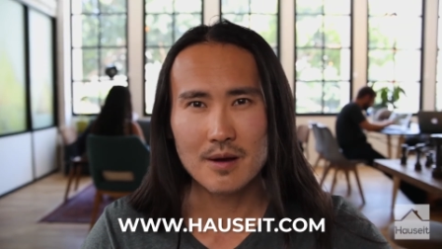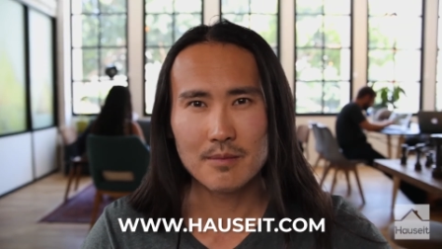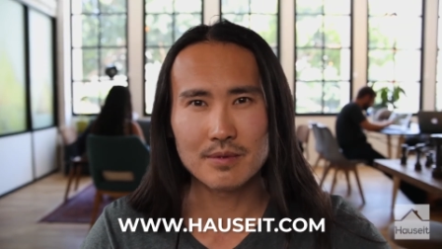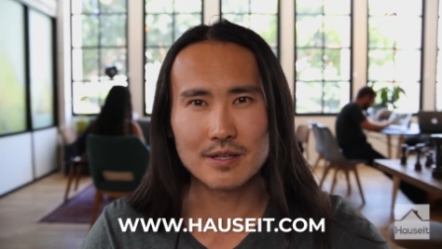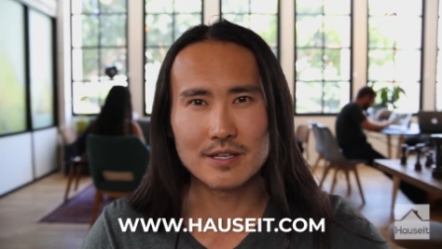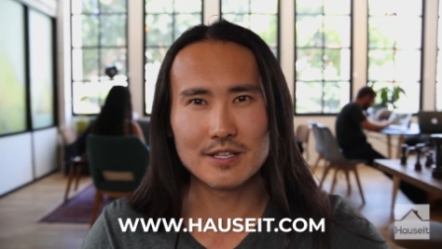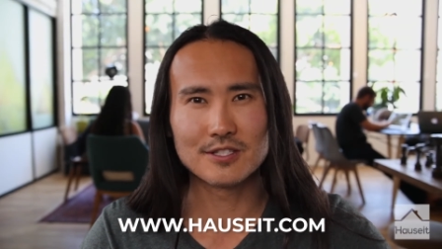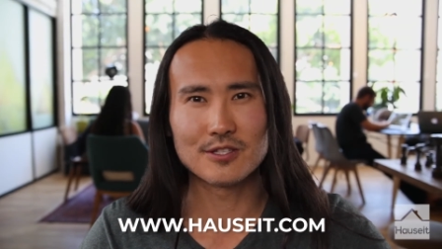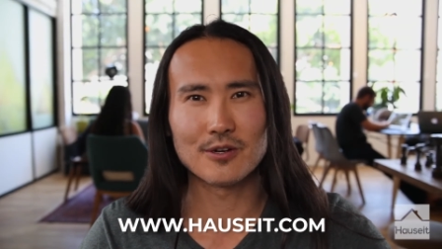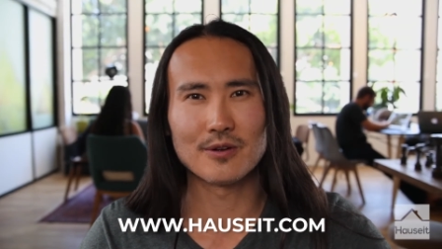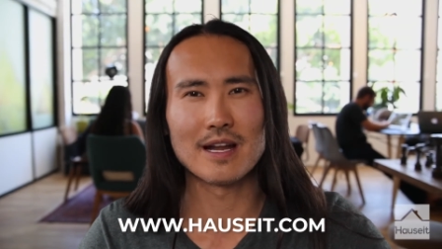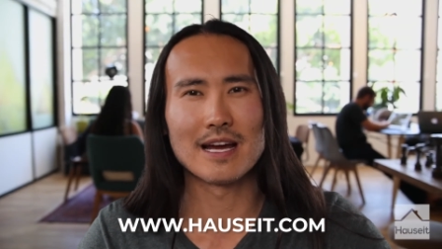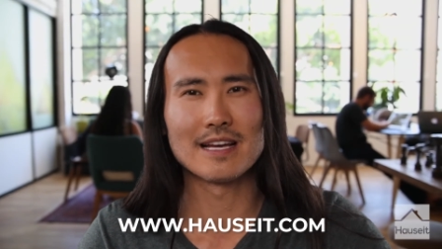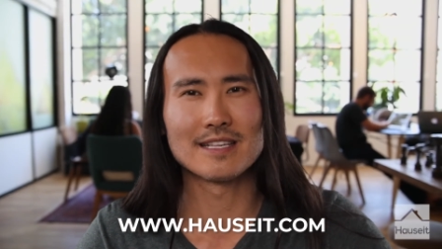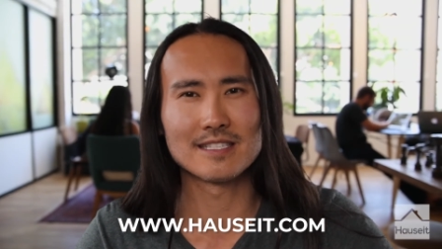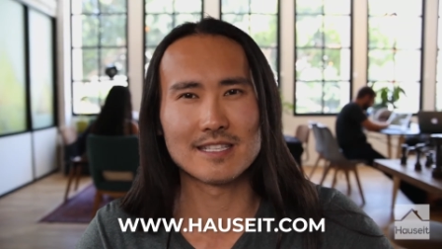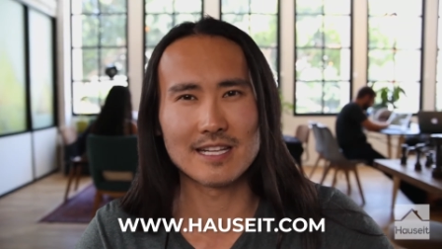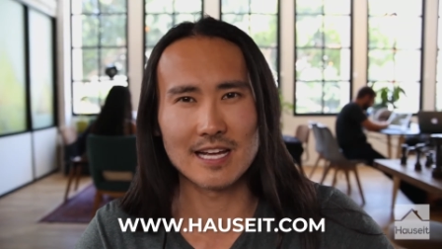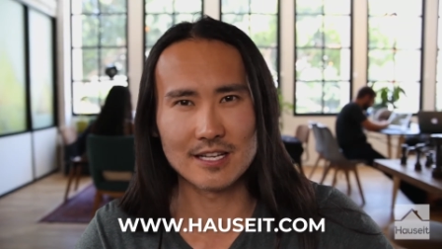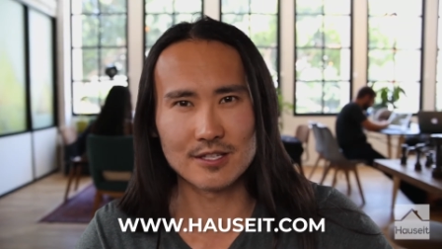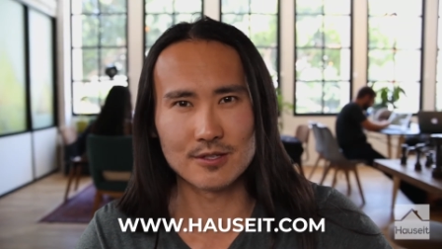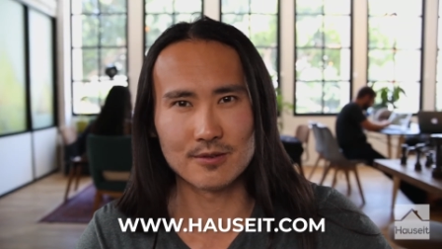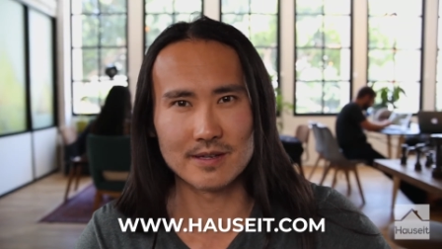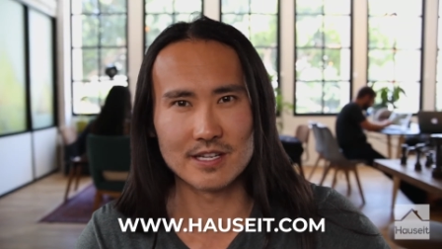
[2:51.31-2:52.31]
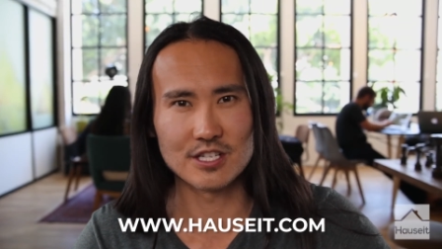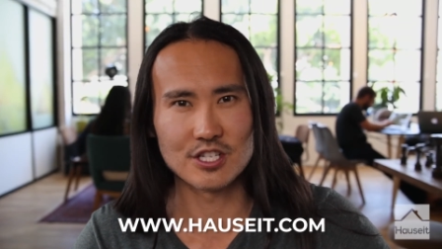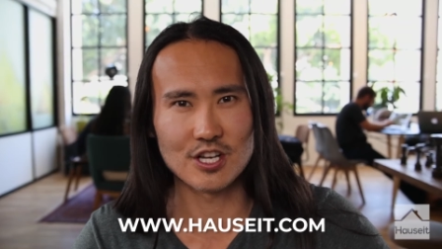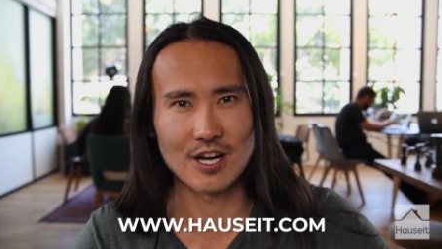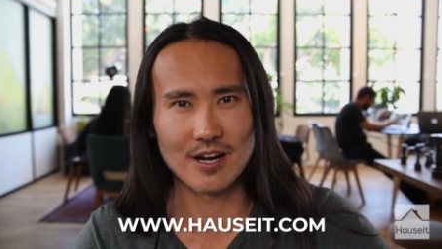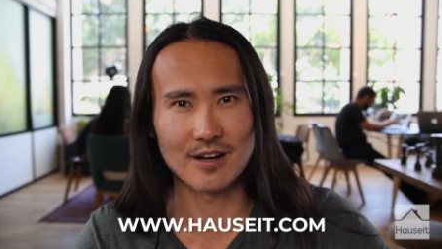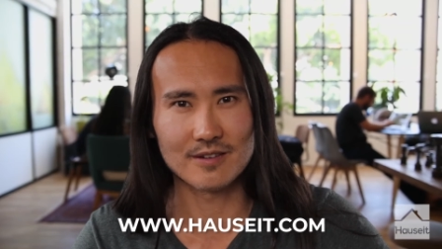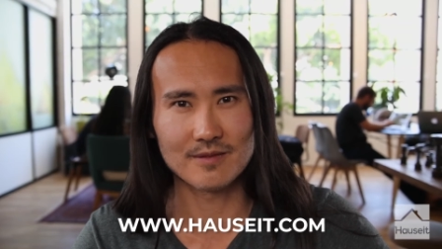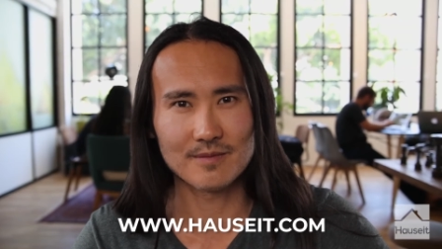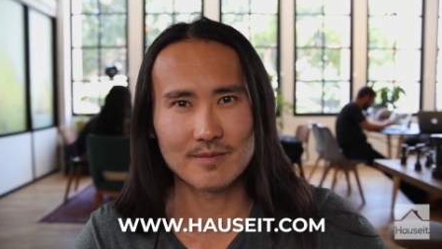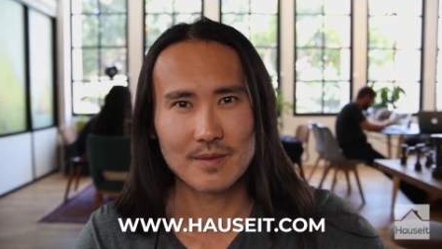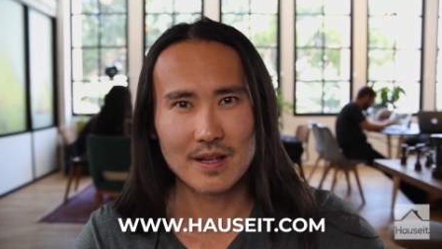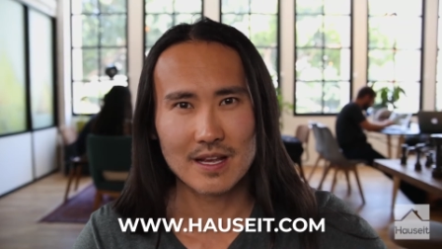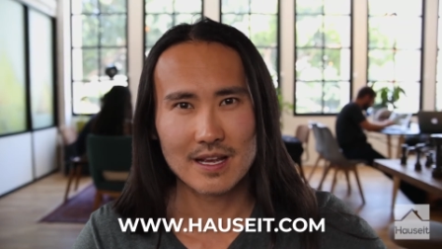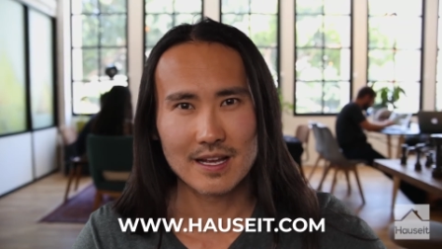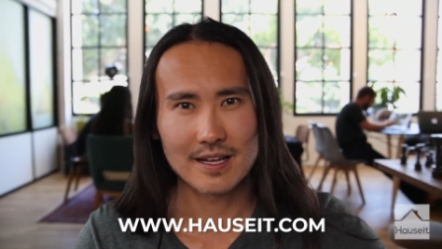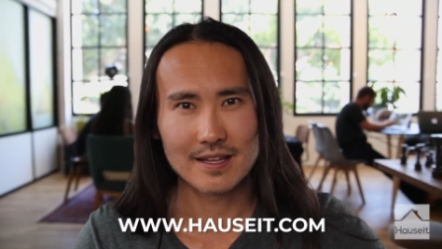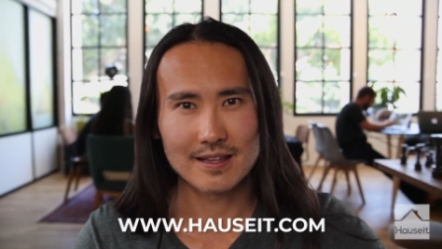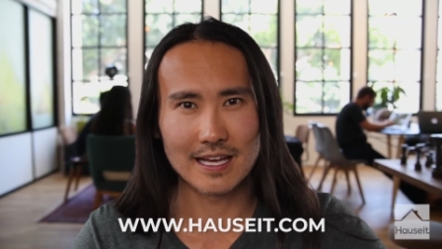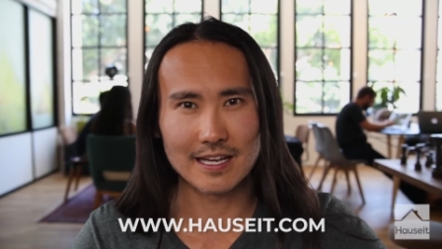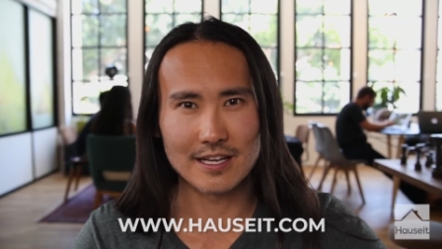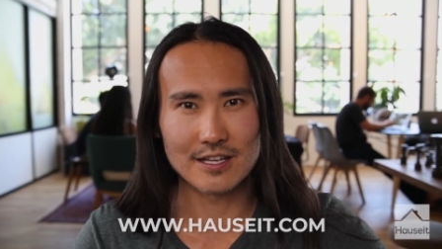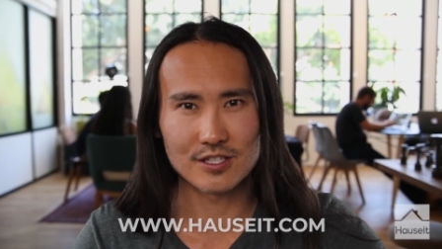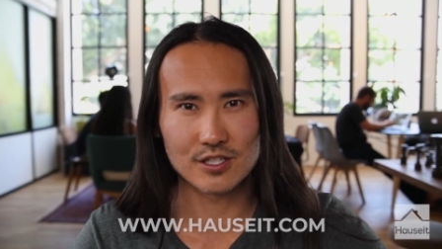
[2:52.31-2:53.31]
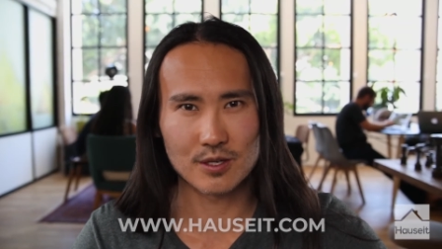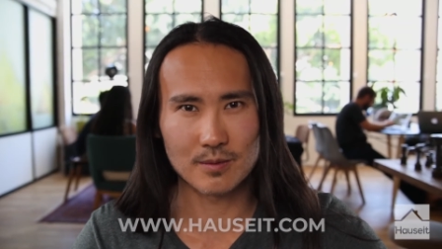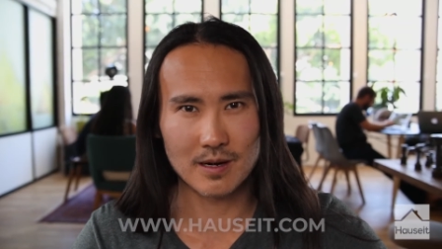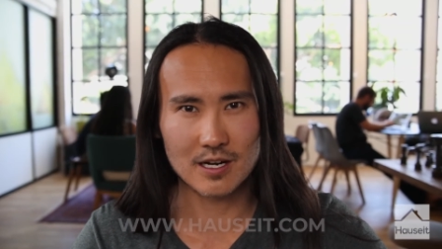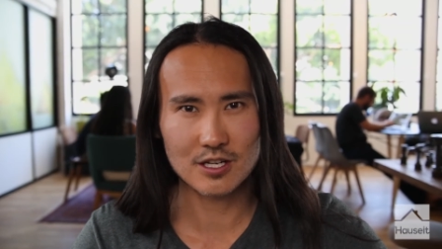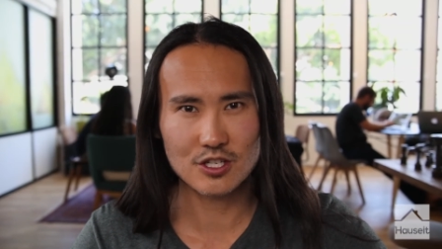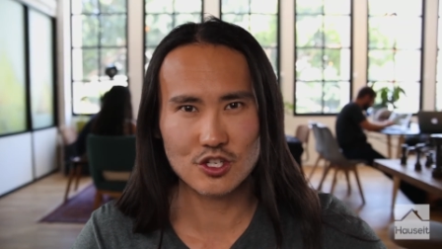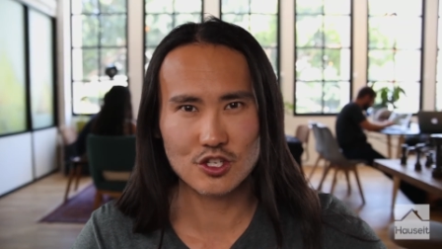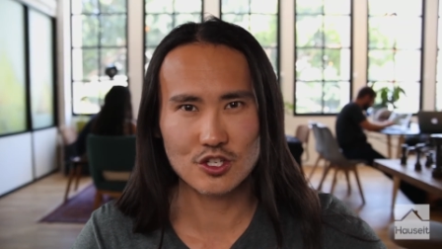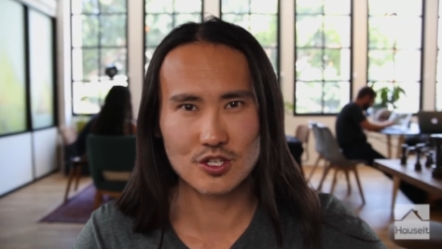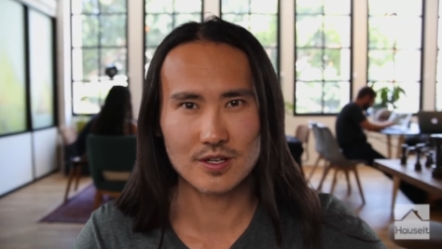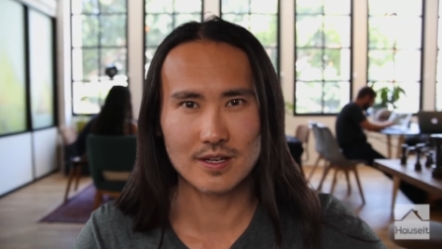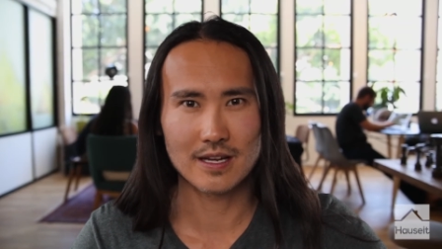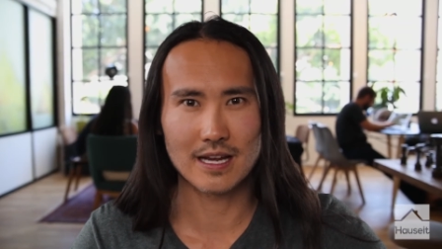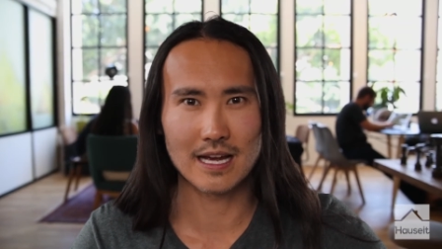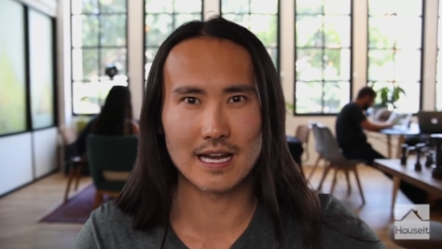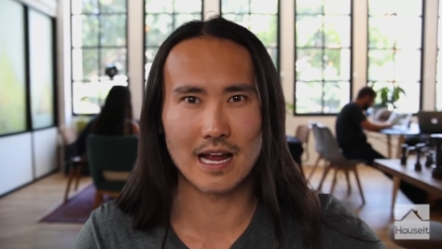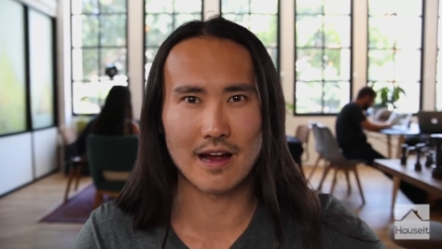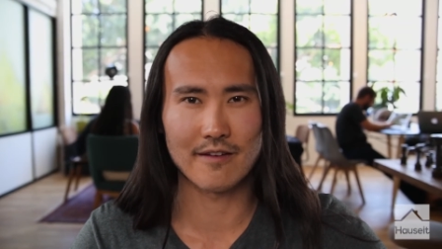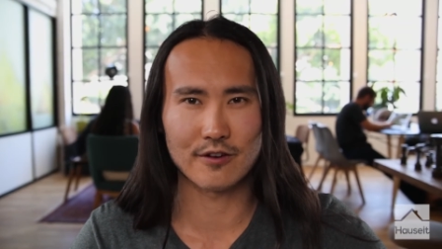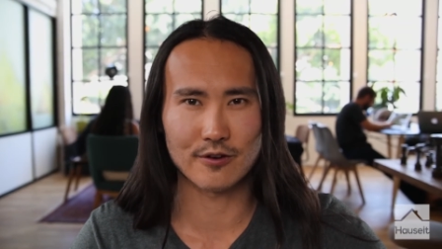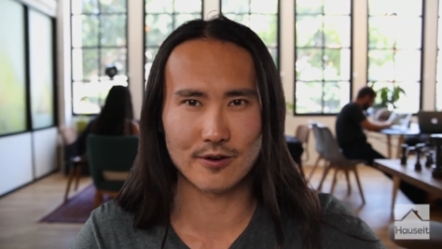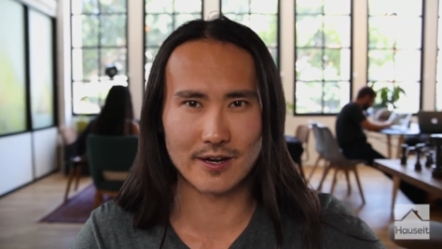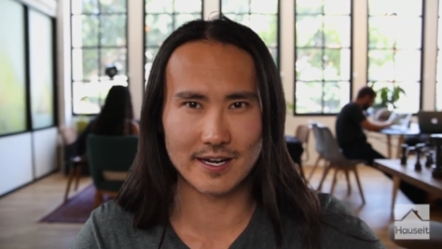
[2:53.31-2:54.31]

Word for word: please don't hesitate to reach out. Thank you so much, and have a